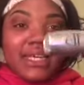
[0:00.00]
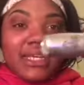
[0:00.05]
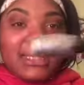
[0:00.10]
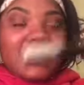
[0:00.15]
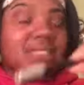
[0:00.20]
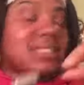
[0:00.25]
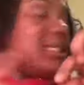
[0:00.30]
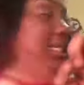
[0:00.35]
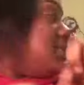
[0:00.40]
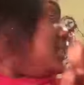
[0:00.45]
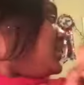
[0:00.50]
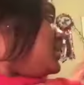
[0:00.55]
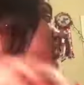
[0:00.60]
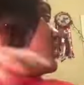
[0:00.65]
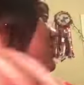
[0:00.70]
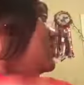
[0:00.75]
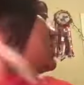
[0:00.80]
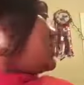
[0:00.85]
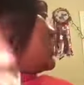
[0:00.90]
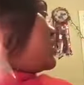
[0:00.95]
It looks like
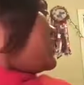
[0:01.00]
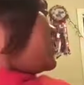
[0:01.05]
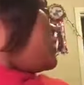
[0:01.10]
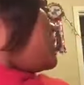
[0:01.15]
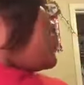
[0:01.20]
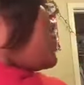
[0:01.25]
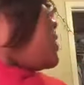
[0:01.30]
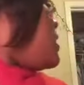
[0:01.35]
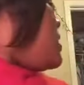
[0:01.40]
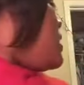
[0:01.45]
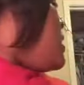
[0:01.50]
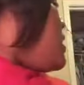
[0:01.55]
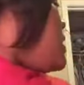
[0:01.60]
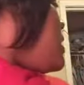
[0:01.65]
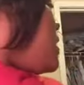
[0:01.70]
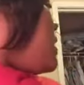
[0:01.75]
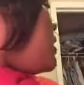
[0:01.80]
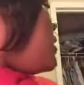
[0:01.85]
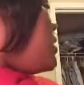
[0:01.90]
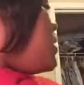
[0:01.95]
this.
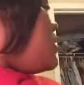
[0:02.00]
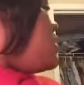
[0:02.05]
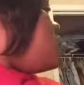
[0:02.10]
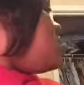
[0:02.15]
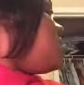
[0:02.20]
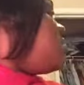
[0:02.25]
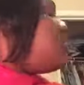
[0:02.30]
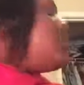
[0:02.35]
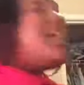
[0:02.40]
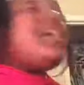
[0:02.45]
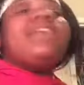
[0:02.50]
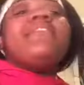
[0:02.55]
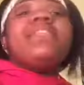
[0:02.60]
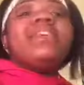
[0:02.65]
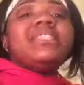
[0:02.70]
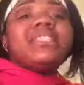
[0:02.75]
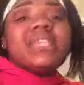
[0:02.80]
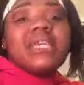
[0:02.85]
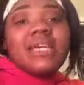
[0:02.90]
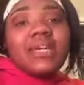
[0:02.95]
And every
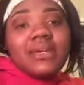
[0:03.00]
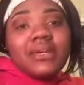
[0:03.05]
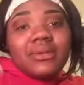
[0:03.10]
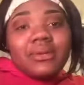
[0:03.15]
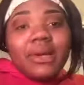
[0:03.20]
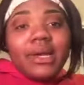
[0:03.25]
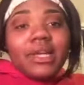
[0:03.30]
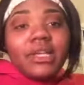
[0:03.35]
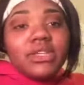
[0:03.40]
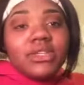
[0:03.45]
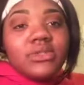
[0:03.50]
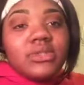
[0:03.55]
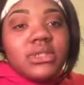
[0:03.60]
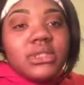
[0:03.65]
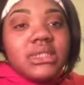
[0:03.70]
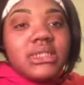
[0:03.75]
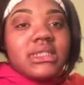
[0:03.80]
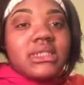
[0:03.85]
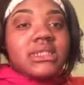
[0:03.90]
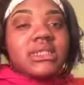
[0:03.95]
time I use
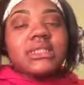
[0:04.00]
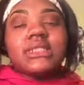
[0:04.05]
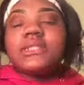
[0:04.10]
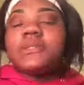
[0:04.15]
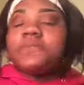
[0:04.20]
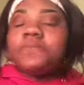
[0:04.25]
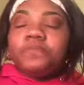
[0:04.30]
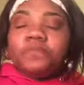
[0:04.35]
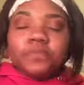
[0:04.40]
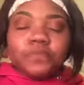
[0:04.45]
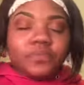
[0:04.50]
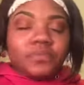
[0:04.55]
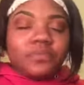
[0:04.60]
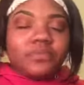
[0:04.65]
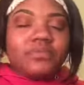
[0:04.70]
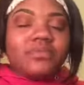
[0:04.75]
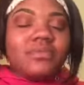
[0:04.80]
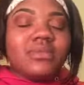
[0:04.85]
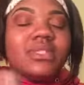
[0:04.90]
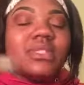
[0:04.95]
this,
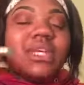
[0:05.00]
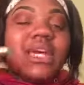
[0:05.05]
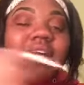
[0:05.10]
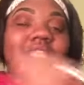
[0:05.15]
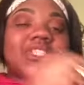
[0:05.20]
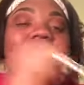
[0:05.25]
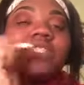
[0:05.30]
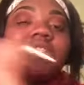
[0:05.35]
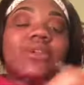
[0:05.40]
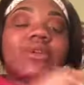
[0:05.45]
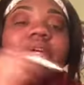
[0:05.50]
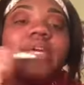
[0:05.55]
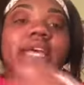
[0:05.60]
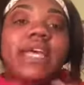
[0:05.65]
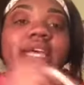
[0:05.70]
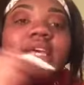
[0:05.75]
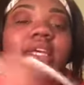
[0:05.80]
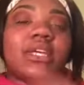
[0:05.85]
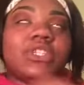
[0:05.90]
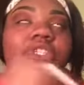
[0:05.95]
I just go
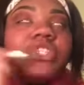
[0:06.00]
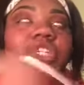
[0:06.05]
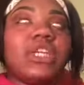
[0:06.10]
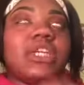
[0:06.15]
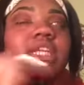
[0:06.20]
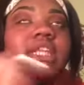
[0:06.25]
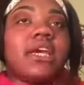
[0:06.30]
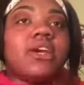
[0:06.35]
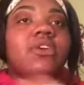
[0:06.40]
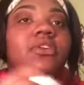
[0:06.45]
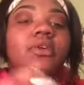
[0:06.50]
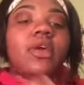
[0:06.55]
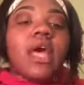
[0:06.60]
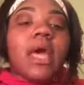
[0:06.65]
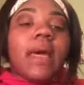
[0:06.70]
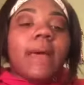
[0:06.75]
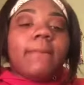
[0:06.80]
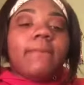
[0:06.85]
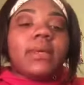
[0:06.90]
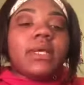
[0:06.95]
ahead and shake it out,
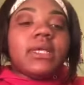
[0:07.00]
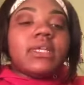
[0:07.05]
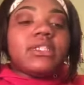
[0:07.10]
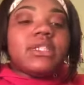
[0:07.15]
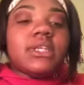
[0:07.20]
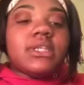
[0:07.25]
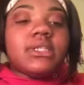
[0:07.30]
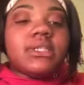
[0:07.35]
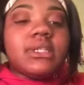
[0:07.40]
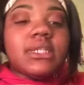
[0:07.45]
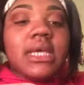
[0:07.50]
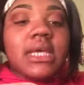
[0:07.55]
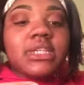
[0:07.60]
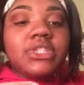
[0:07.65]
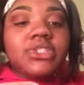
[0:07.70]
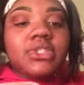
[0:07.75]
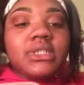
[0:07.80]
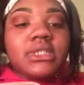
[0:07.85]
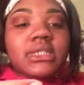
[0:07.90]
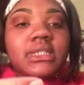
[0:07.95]
because
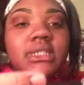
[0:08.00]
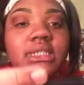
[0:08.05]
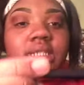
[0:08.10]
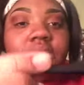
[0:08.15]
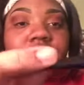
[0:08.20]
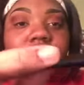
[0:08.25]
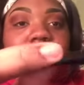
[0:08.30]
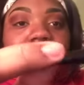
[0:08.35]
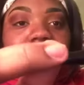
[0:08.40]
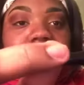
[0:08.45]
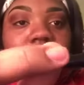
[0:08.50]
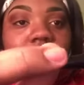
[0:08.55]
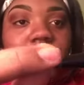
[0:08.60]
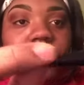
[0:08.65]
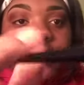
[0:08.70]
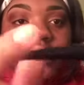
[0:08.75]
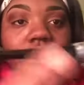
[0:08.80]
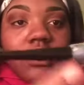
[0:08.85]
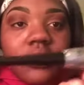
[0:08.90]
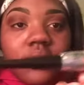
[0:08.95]
as you can see right
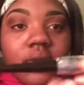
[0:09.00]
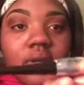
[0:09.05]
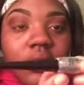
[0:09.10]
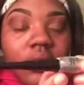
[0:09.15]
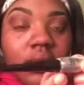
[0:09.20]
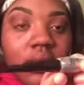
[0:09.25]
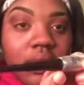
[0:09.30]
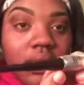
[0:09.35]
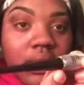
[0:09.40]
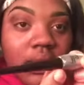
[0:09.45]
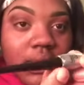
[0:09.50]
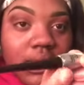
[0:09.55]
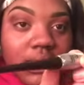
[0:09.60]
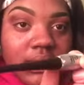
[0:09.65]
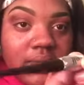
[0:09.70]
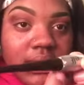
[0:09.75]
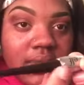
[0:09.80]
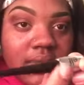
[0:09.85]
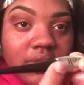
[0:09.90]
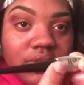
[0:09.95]
here, it's
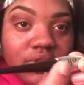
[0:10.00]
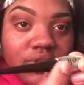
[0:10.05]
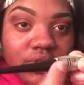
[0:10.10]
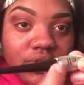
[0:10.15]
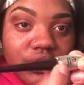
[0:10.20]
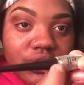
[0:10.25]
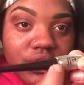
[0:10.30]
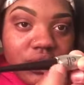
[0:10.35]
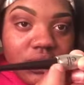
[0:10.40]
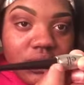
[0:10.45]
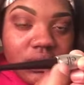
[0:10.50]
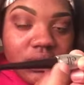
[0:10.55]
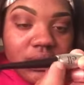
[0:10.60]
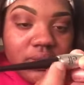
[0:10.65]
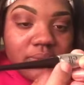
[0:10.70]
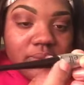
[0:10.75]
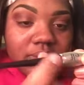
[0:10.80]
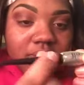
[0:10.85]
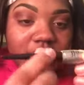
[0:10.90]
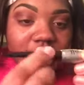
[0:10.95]
kind of chunked
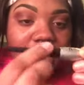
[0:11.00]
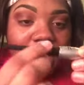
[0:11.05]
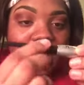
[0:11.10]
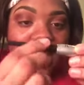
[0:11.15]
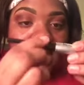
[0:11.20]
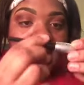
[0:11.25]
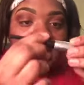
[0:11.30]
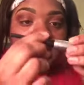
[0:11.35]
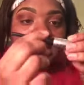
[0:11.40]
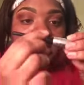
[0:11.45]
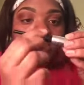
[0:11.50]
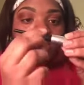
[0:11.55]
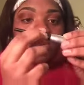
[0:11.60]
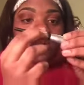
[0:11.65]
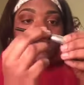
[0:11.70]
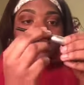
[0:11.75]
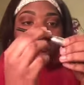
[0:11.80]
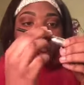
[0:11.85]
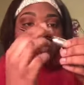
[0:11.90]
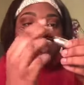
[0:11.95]
up, so I gotta add some
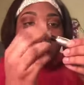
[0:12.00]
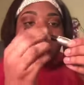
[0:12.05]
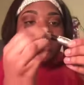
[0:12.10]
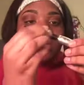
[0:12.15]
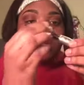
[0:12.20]
water.